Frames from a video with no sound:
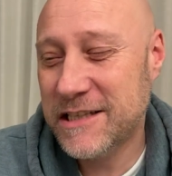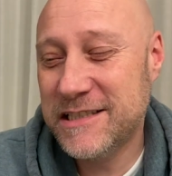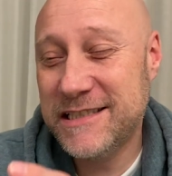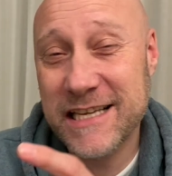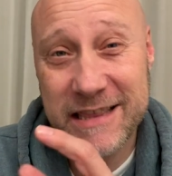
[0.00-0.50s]

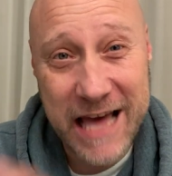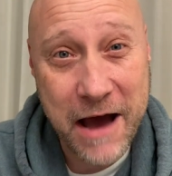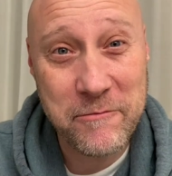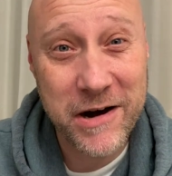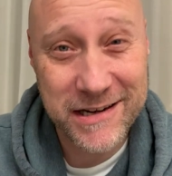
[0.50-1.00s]
to
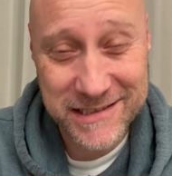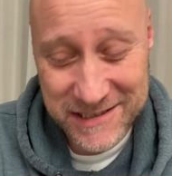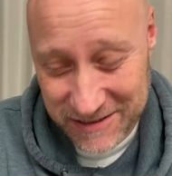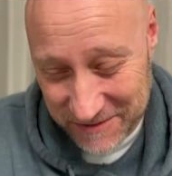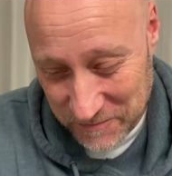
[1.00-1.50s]
that
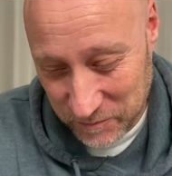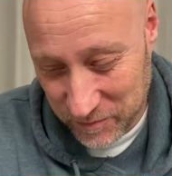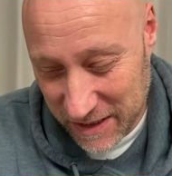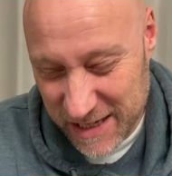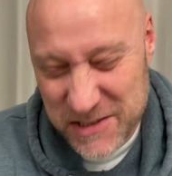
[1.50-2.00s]
monster.
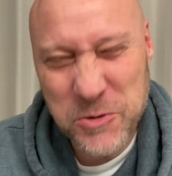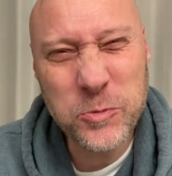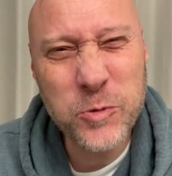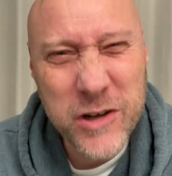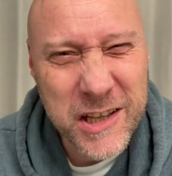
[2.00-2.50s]
It's a
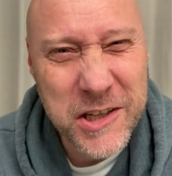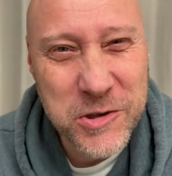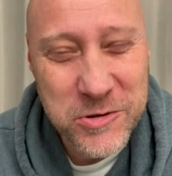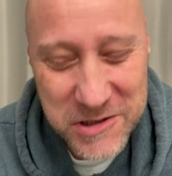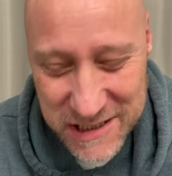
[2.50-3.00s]
really
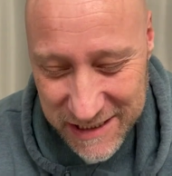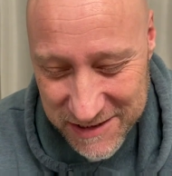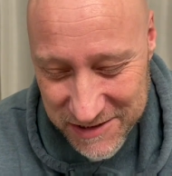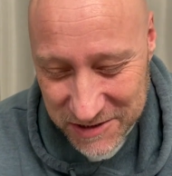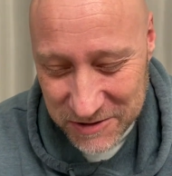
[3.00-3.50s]
cool
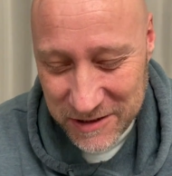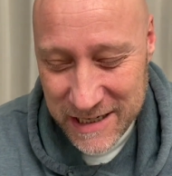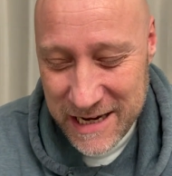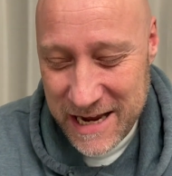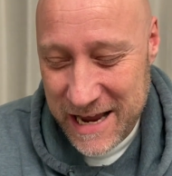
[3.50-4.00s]
scene too.
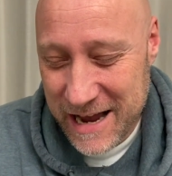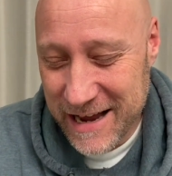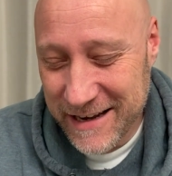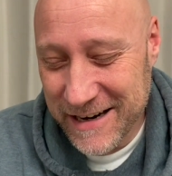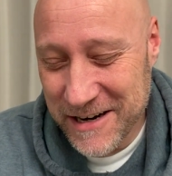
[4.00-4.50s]

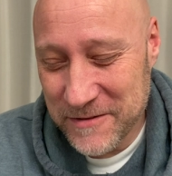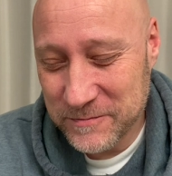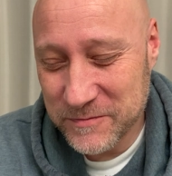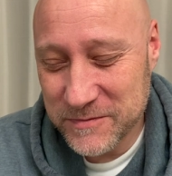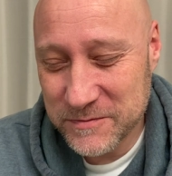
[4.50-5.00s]
And
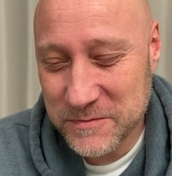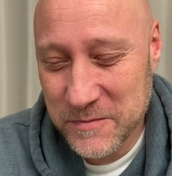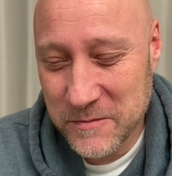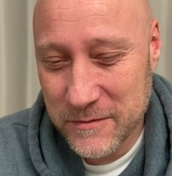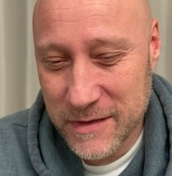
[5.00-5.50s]

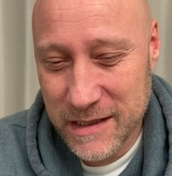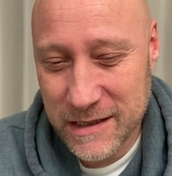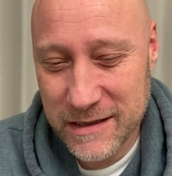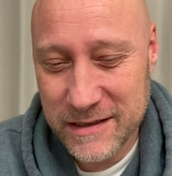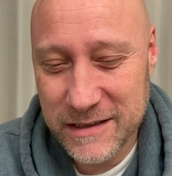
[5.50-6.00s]

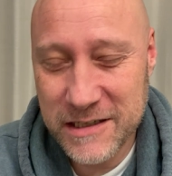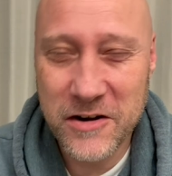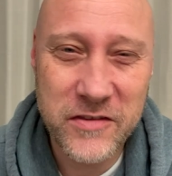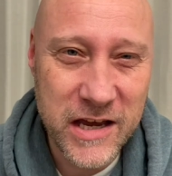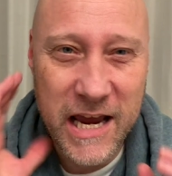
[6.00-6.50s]
you
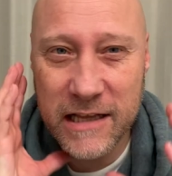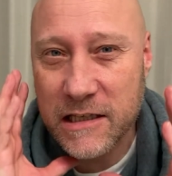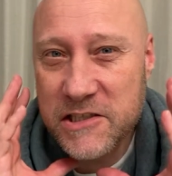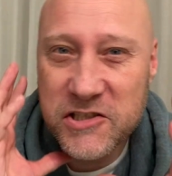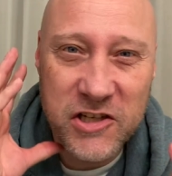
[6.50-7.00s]
know, the
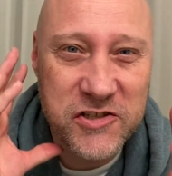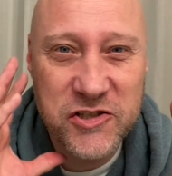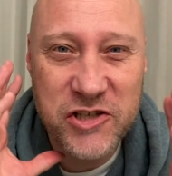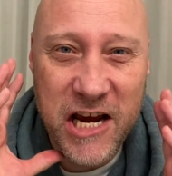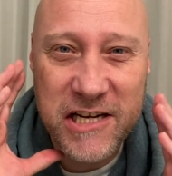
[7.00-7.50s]
alien starts
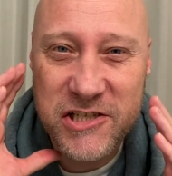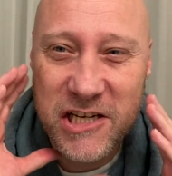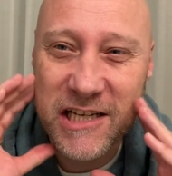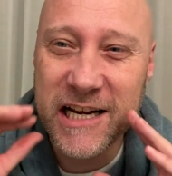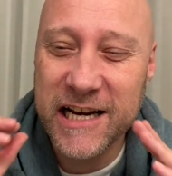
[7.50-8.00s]

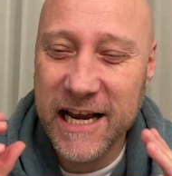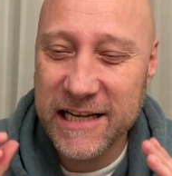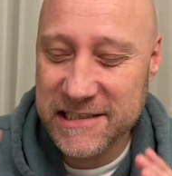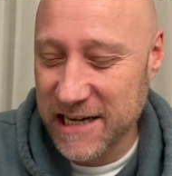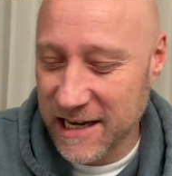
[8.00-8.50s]
changing, and
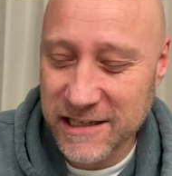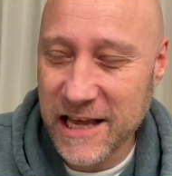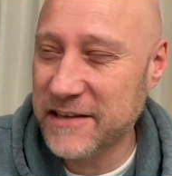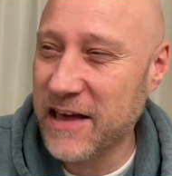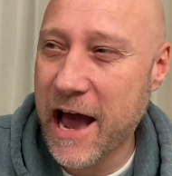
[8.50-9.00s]
it's kind of
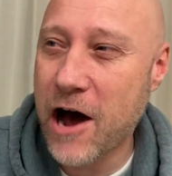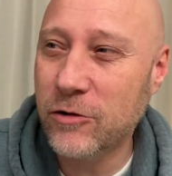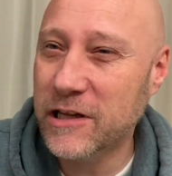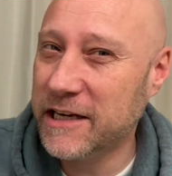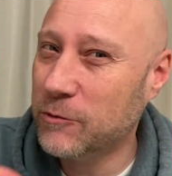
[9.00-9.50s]
like The
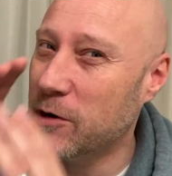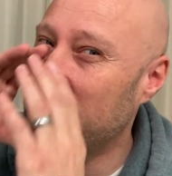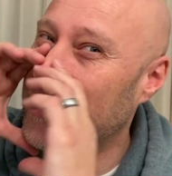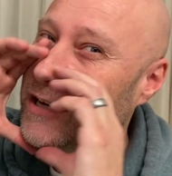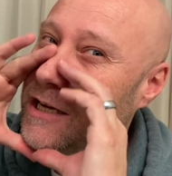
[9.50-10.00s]
Howling, where the